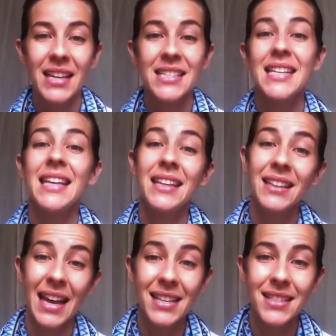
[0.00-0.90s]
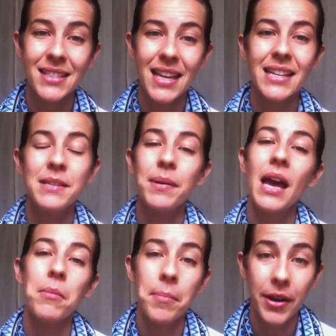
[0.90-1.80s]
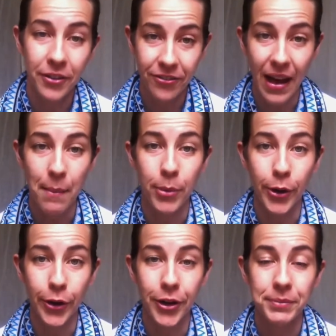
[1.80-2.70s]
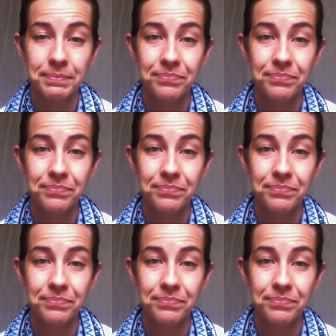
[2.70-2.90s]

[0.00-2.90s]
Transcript: to eat less and to become a better fat burner.